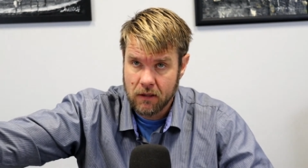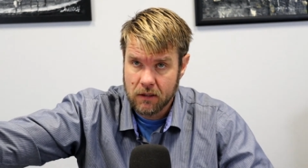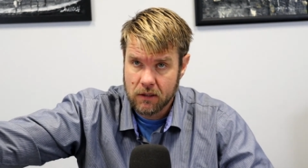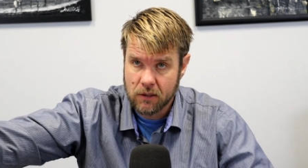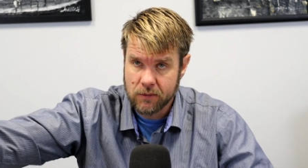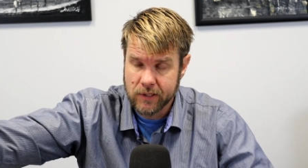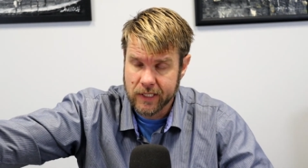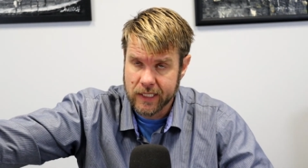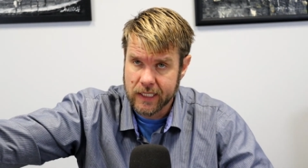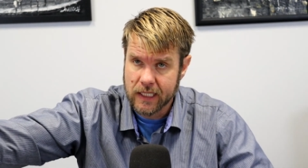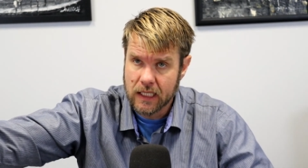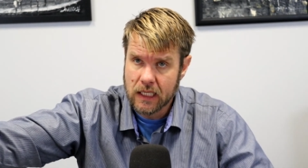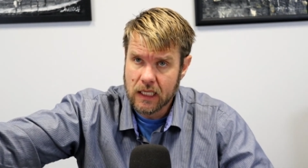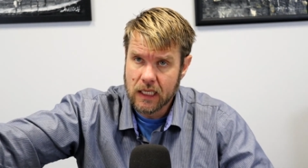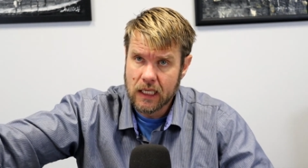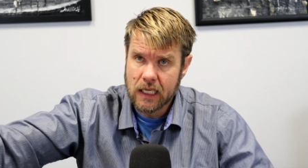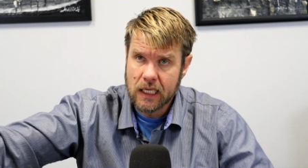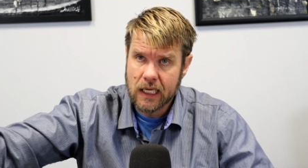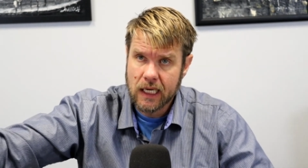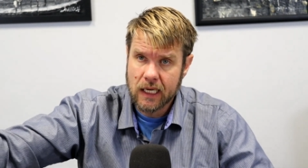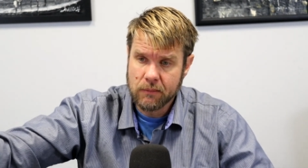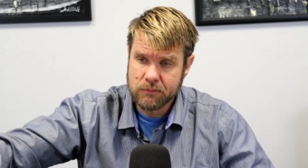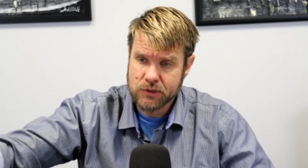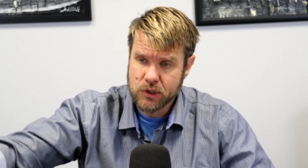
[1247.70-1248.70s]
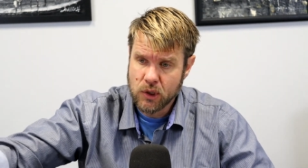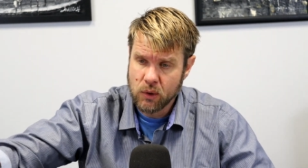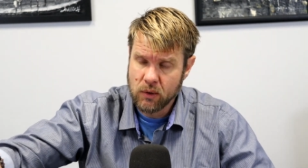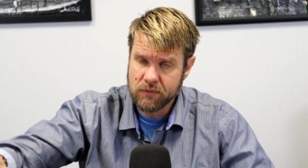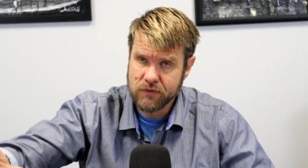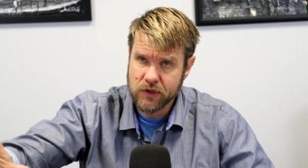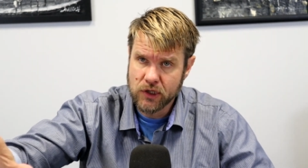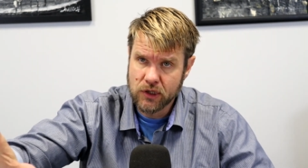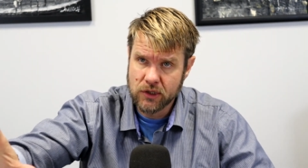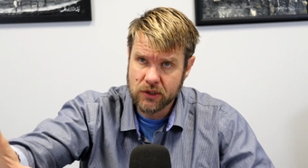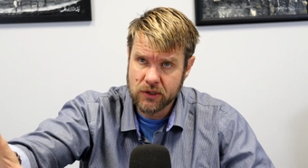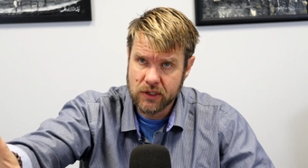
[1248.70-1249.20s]
Okay, so
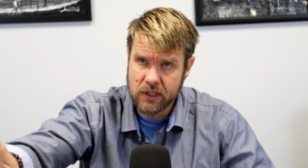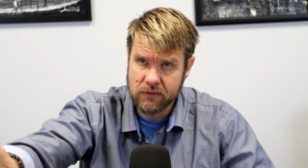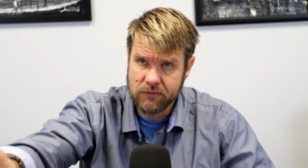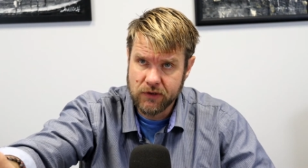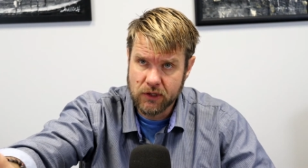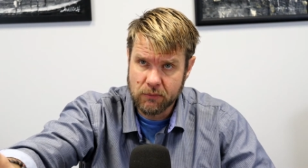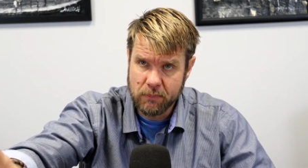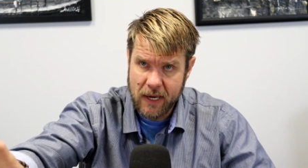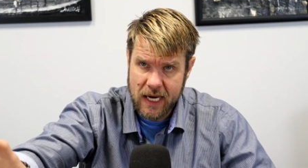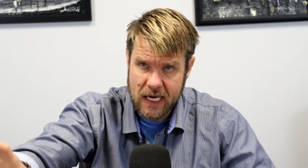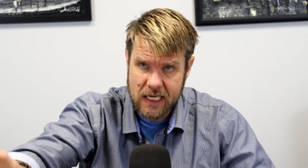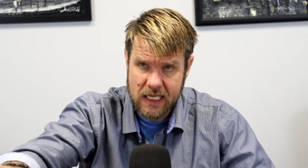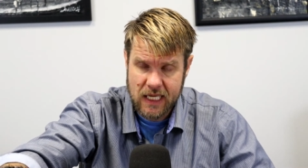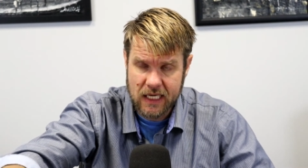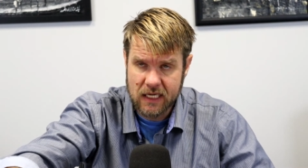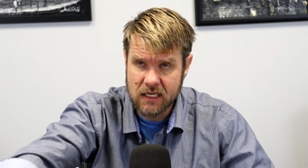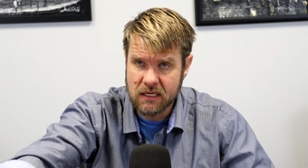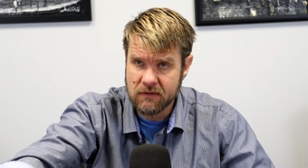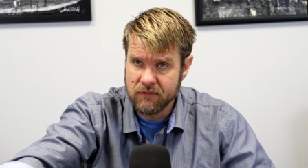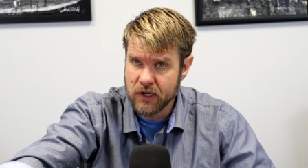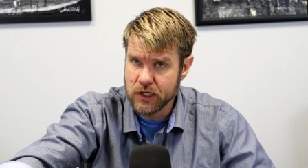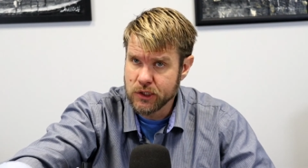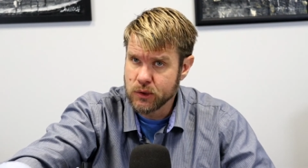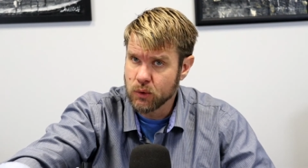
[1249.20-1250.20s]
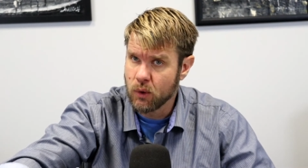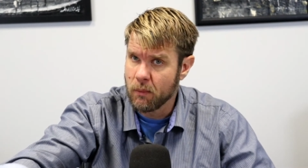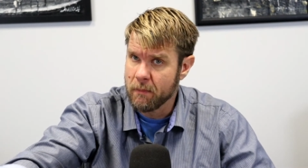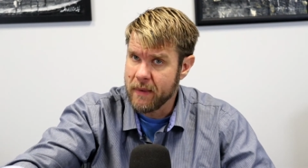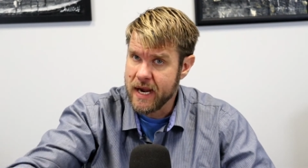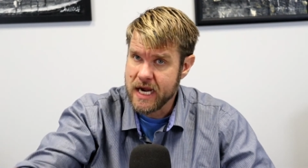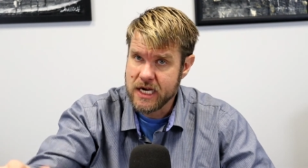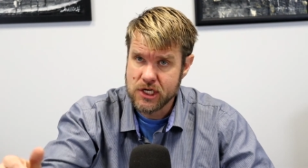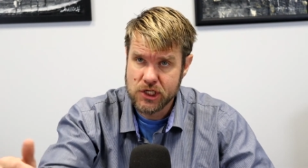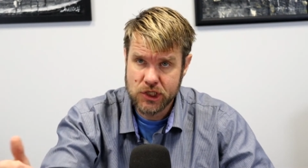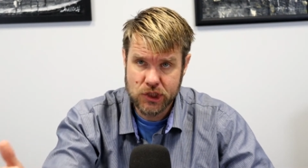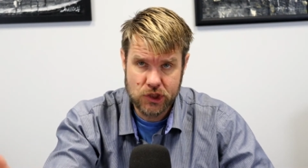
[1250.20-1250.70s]
if you're paying that individual,
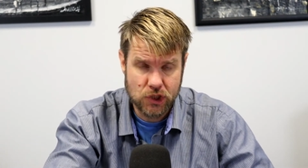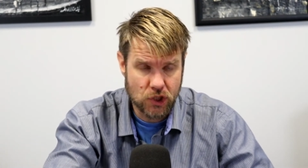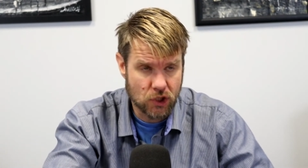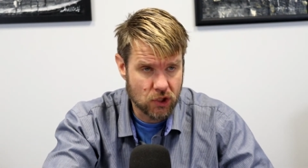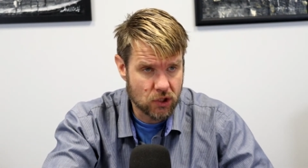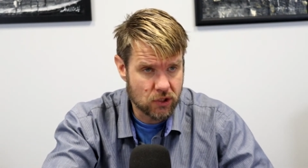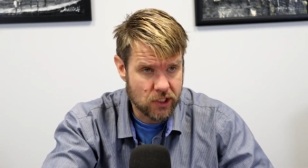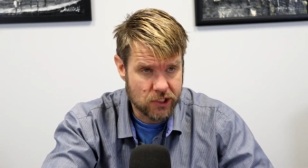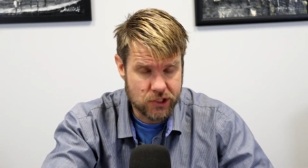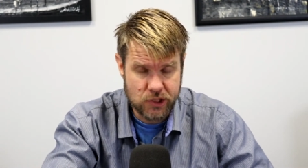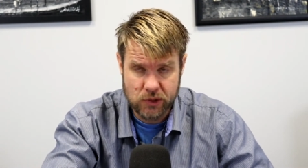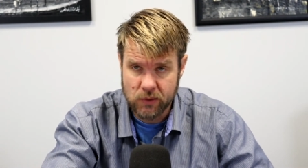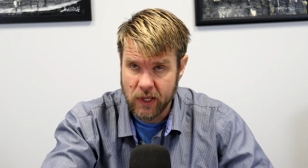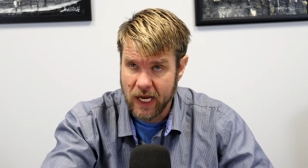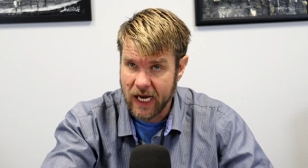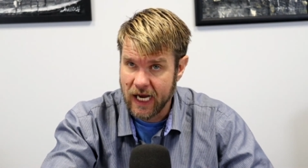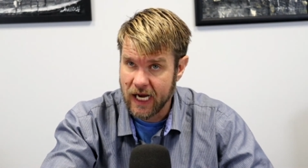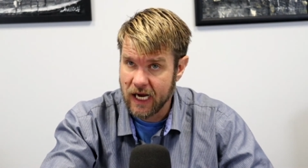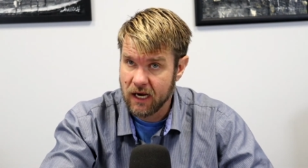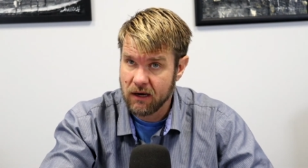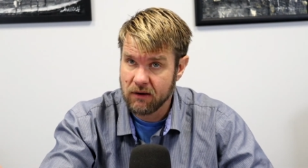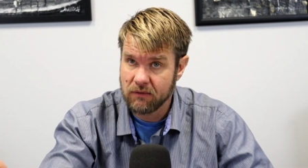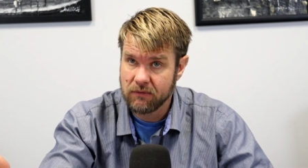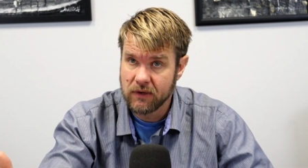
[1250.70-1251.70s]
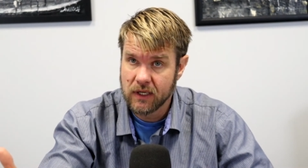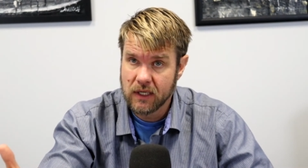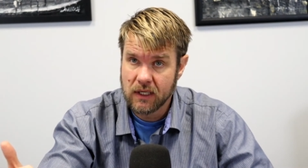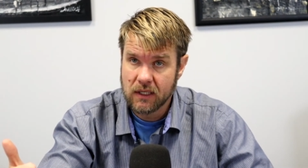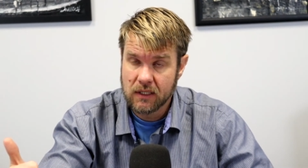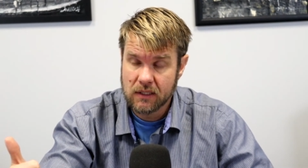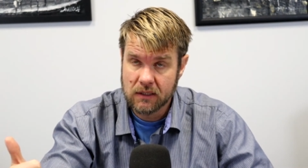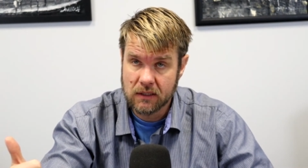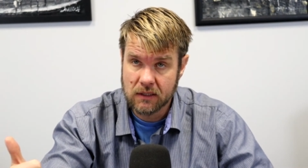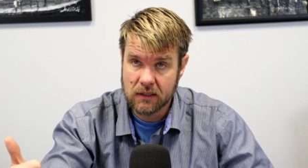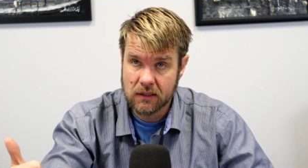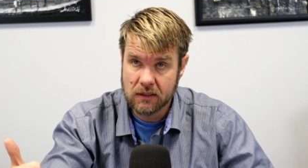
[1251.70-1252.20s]
making sure that you have
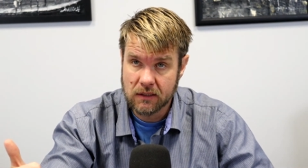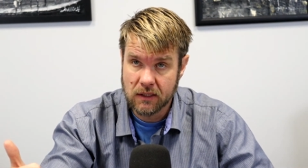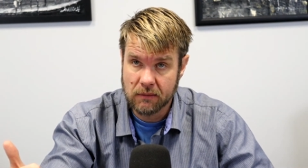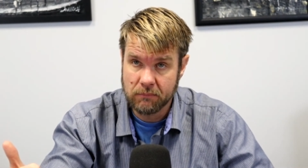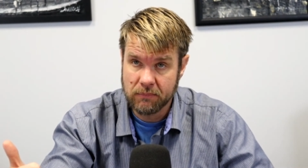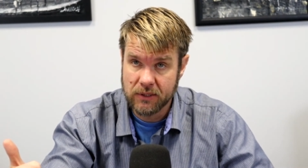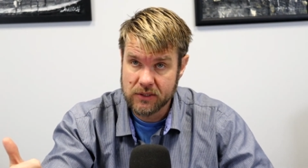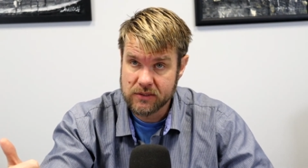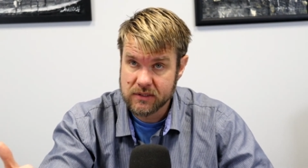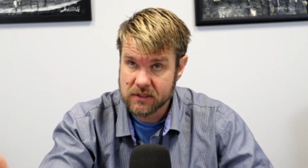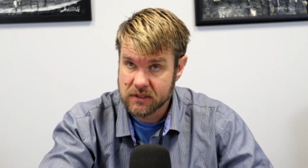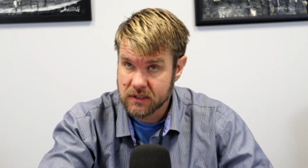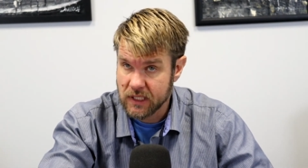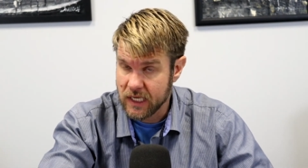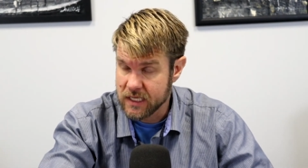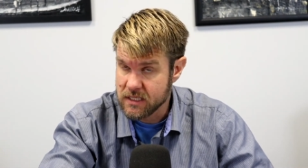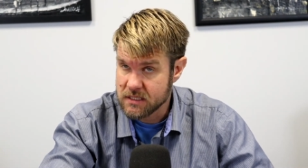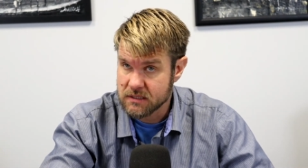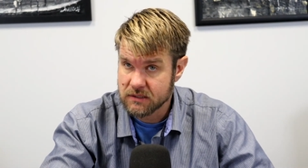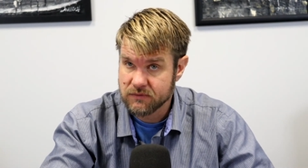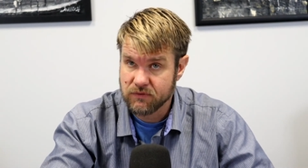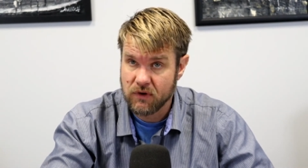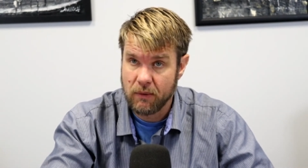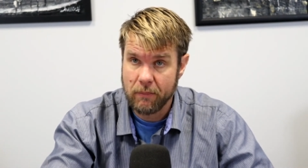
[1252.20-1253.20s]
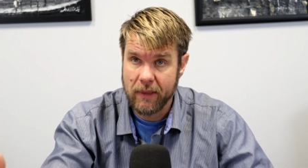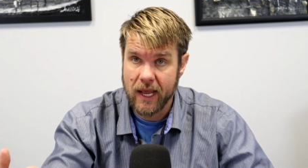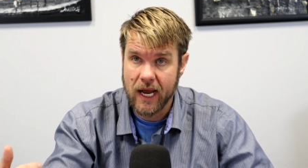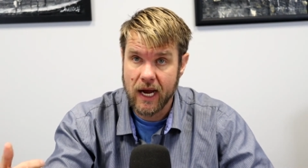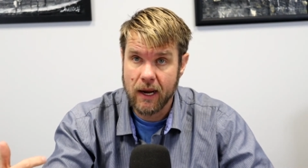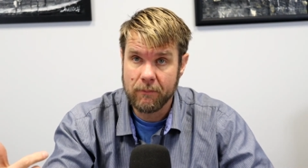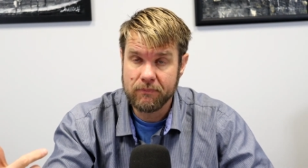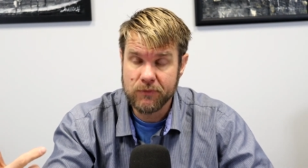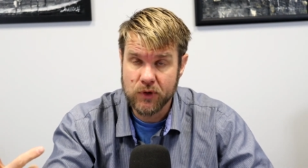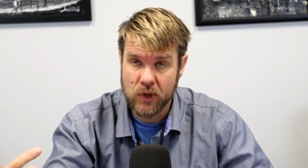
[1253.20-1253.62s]
the business license from them,